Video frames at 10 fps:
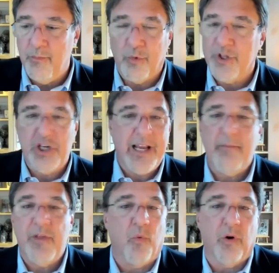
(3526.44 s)

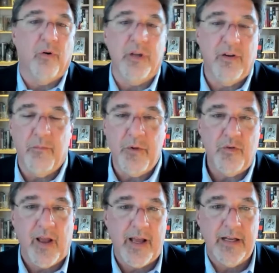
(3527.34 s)
regime that we're going to
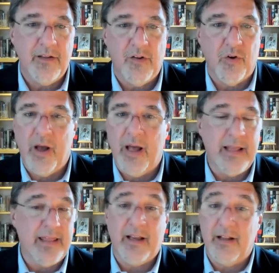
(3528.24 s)
mutate into. And
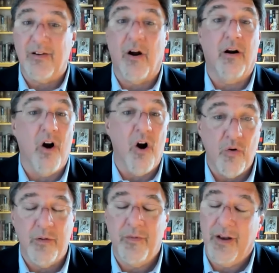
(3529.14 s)
I think it's our
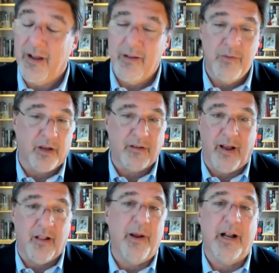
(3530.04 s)
own, the, ne- the
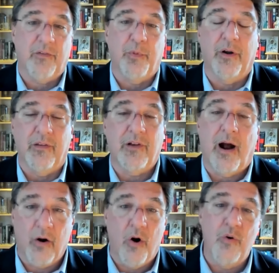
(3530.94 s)
title of my next book is
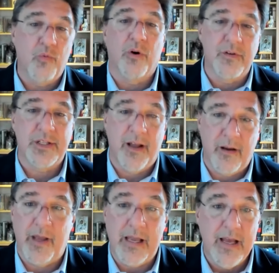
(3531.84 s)
Our Own Worst
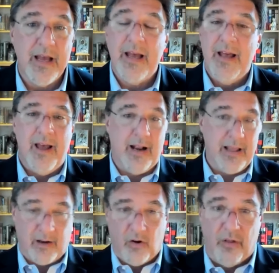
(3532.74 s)
Enemy. And
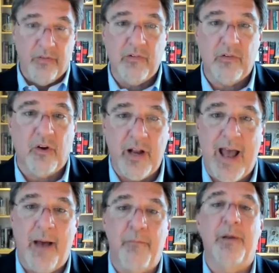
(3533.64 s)
I think all this is going to
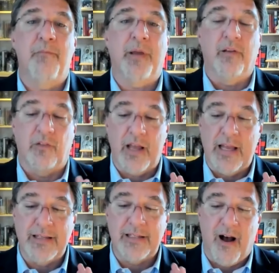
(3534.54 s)
happen because
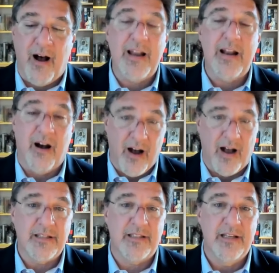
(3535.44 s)
it is on
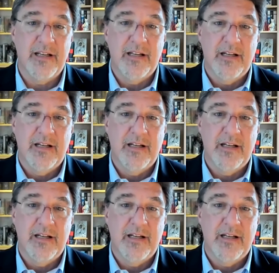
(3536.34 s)
us.